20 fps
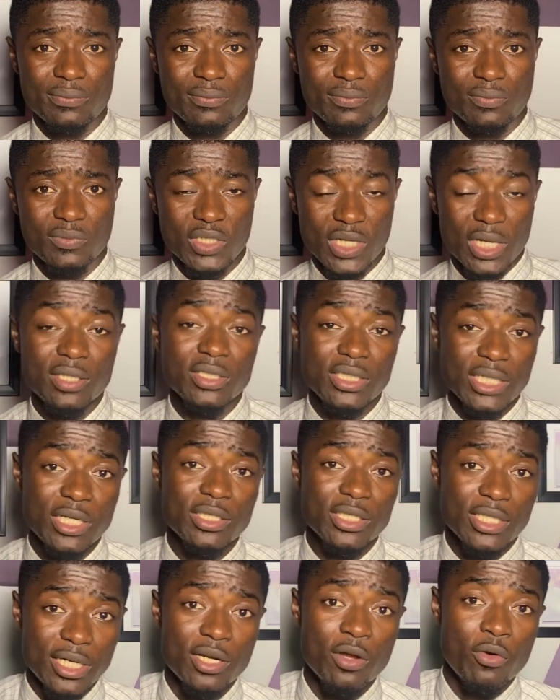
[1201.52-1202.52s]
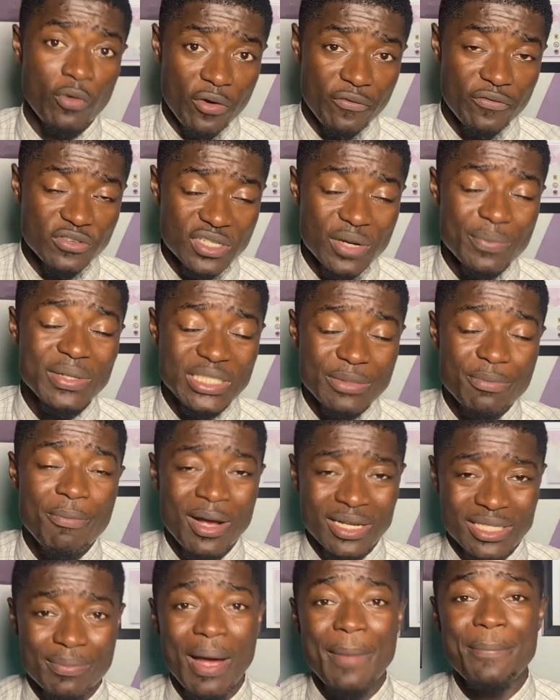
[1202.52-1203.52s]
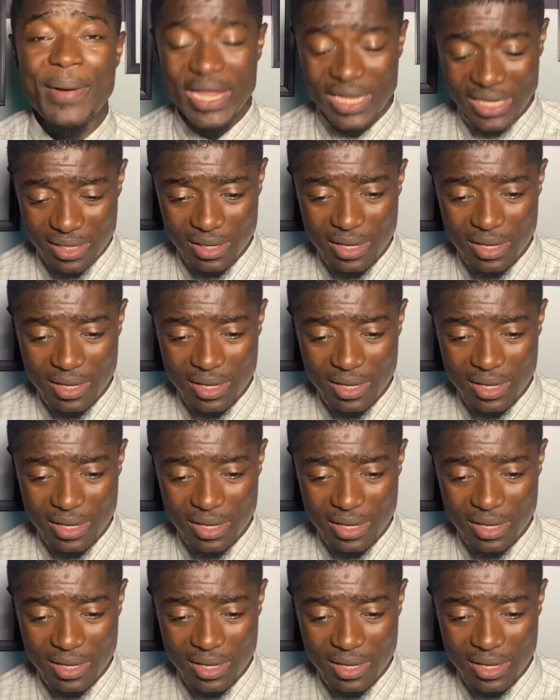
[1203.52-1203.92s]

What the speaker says: Yen reference the bitim ba say my bayi